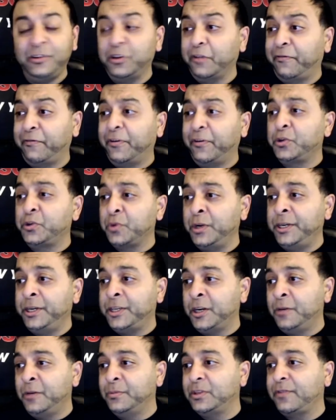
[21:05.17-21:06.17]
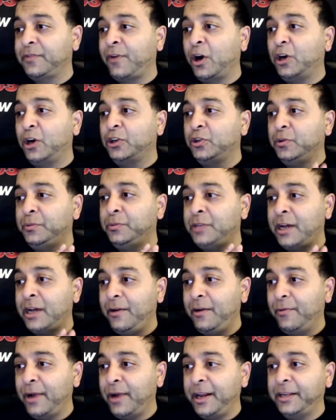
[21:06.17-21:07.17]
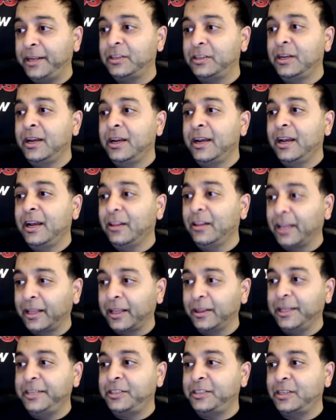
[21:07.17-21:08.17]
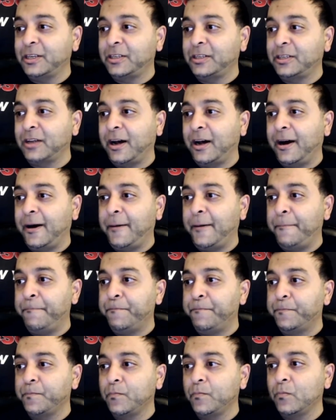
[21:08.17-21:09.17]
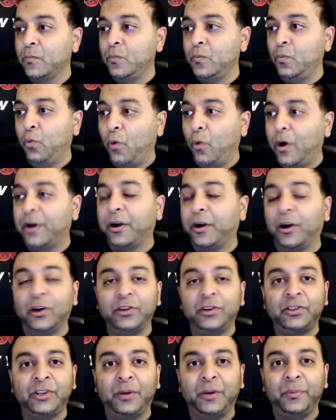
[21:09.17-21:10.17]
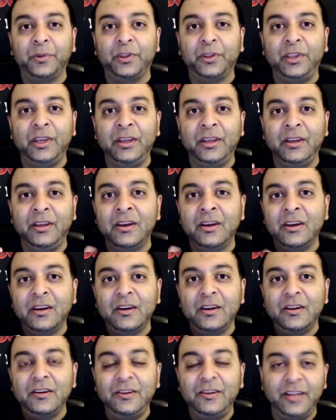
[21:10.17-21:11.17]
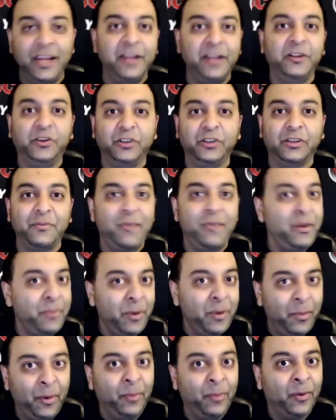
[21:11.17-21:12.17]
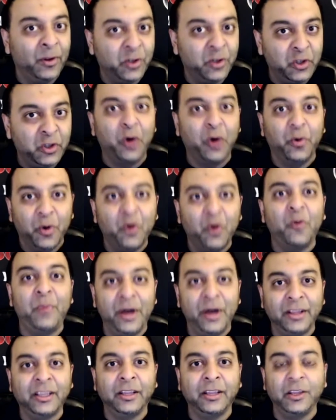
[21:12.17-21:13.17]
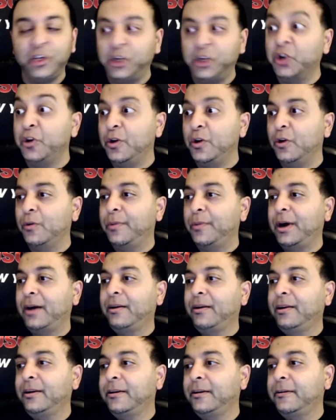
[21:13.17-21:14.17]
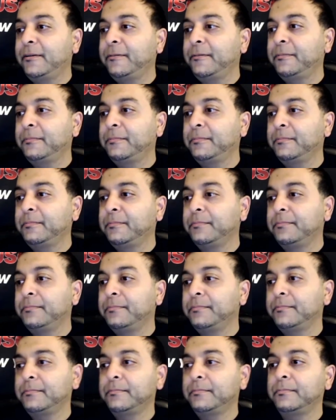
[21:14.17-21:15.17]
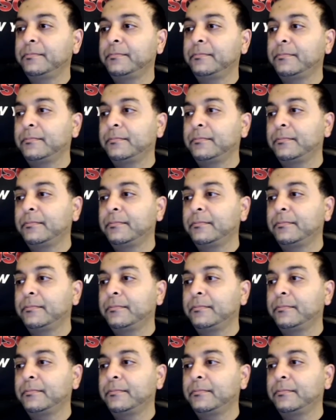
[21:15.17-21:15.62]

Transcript: the first one in terms of harsh loop diuretics like Lasix. Mm-hmm. What are some of the dangers that maybe people don't know about that they should know about? I've said